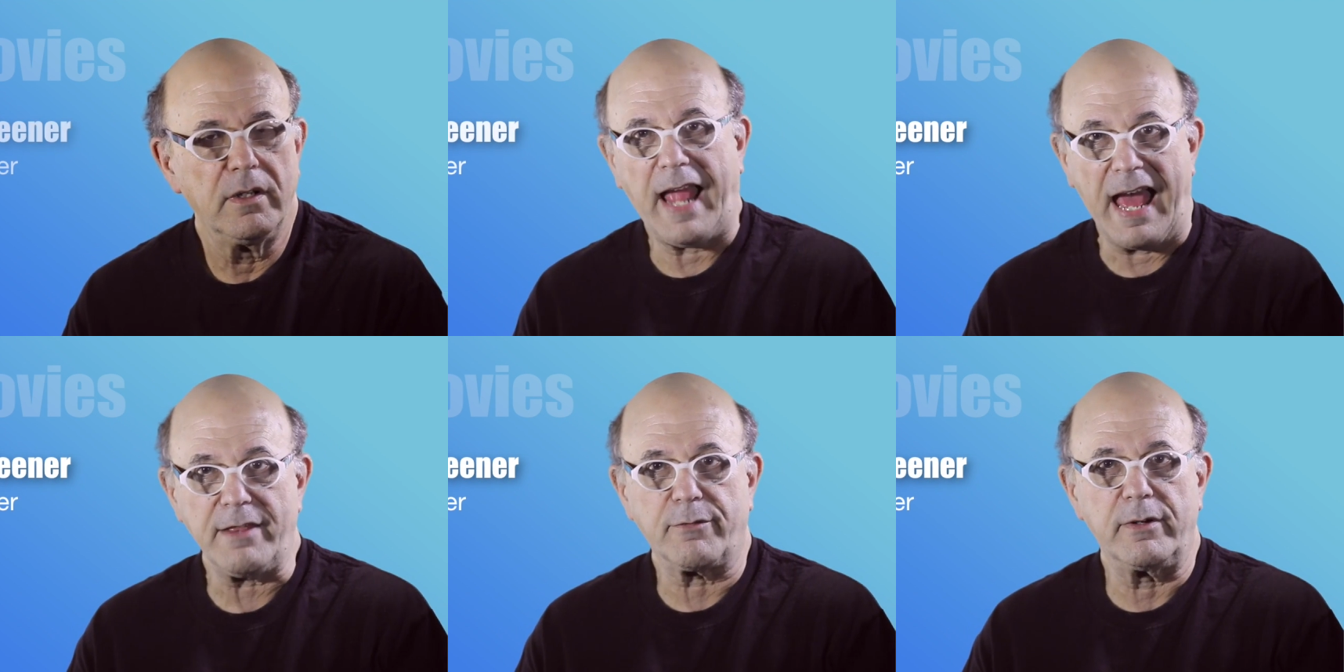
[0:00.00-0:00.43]

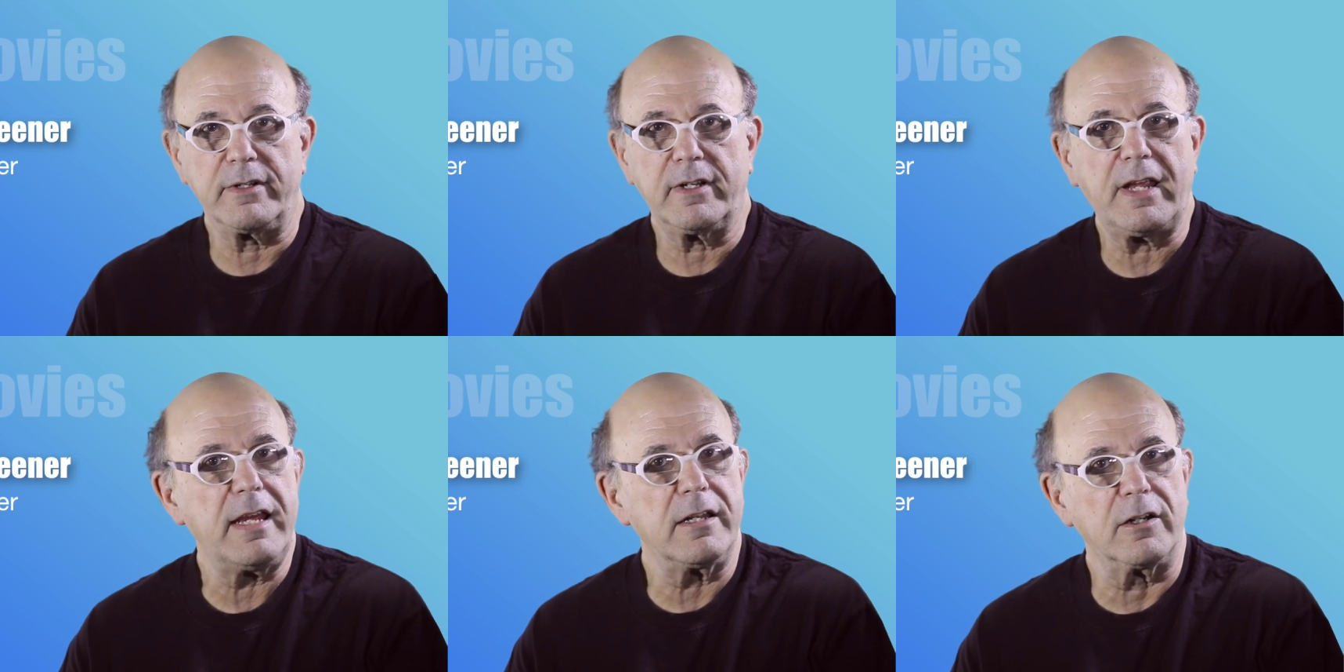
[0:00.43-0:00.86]

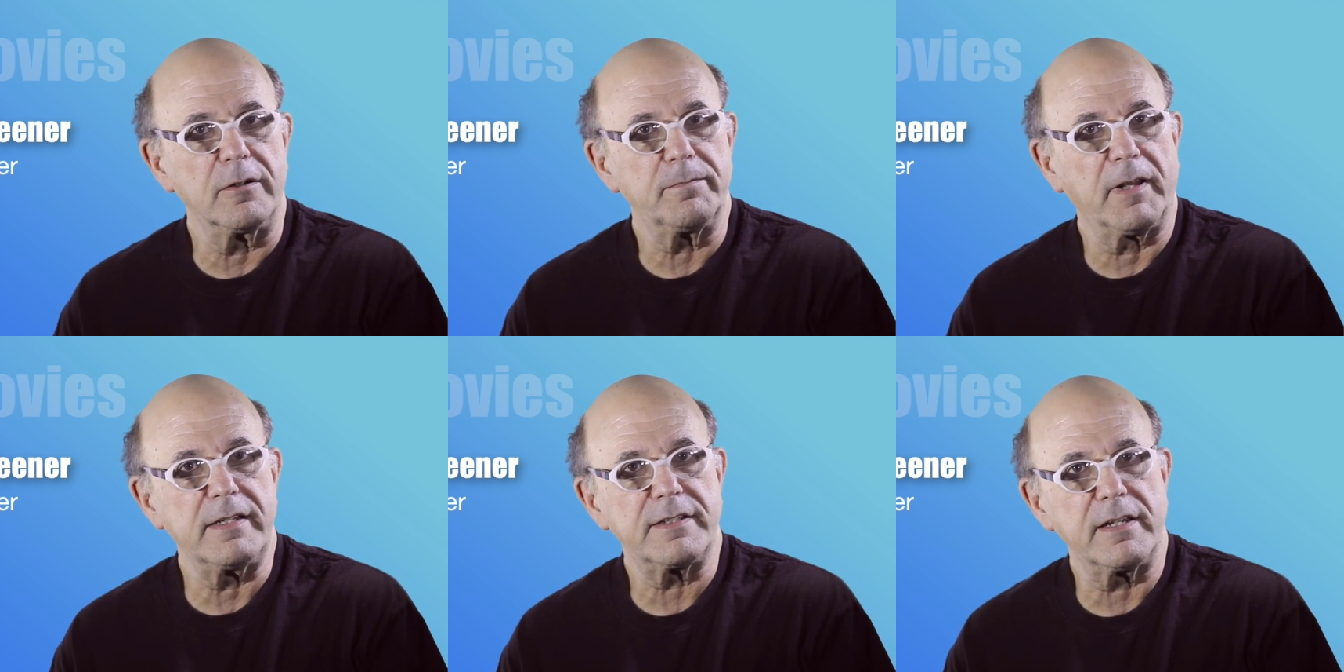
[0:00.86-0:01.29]
Catherine Keener
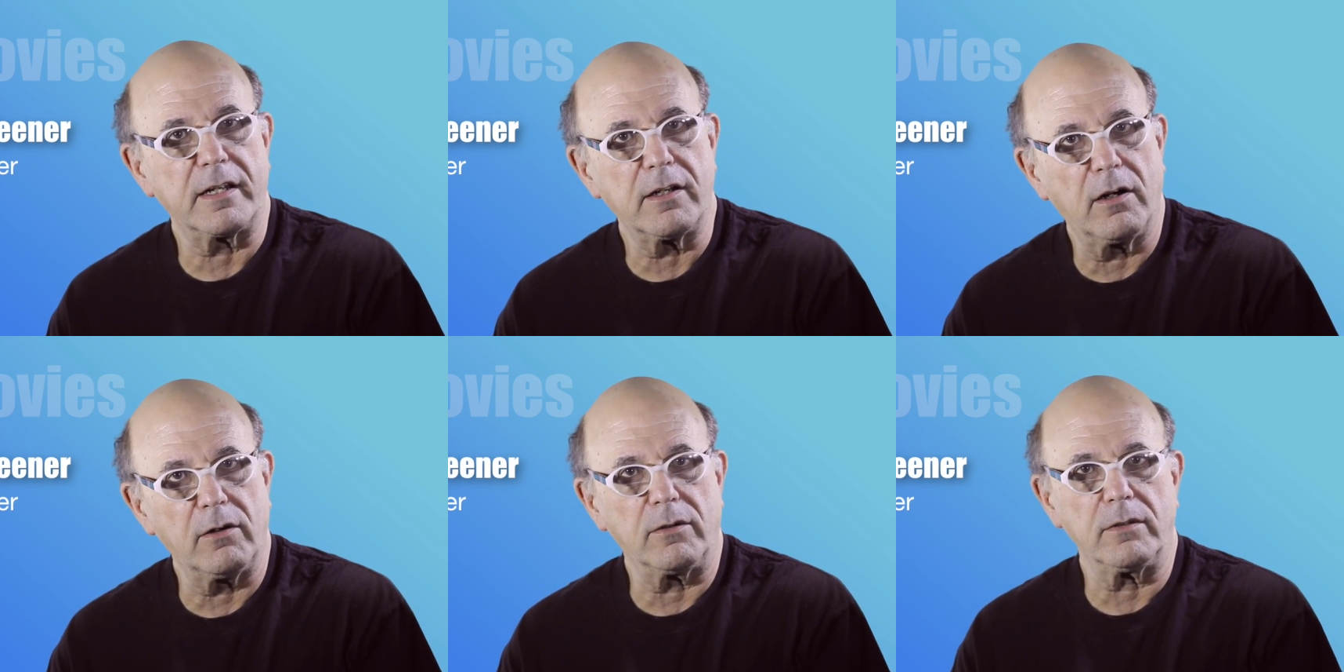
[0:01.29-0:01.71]
plays
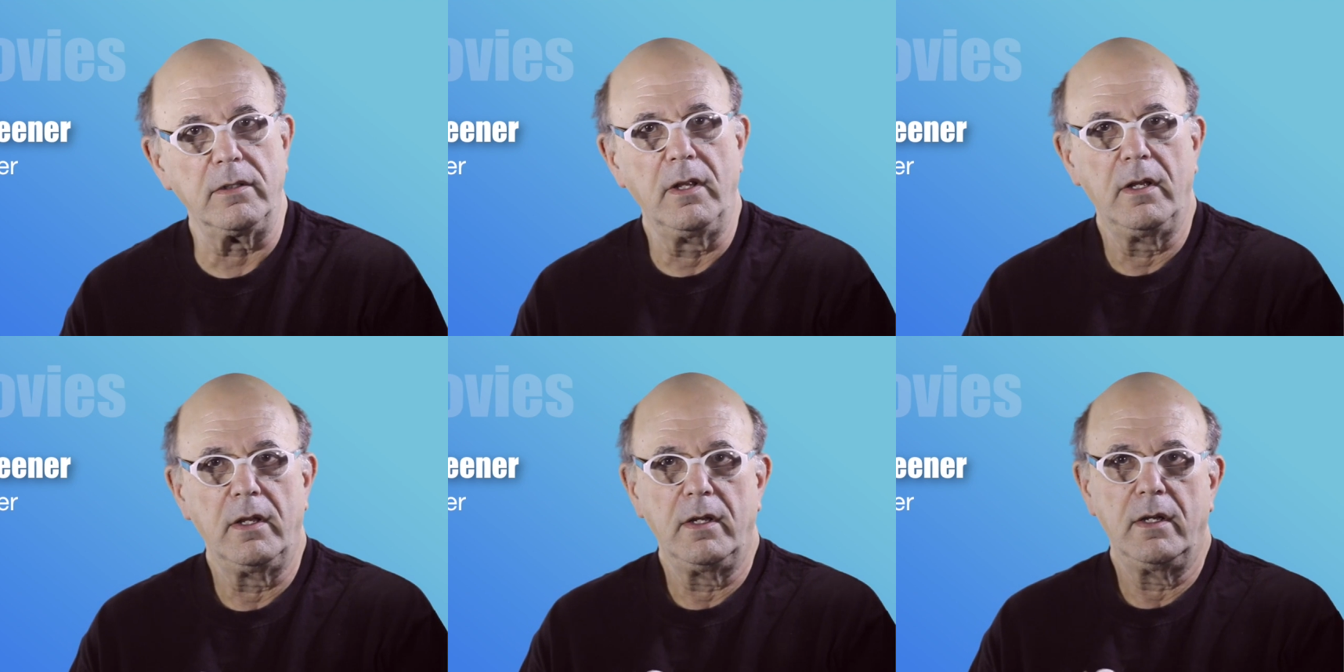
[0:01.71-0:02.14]
Nicole,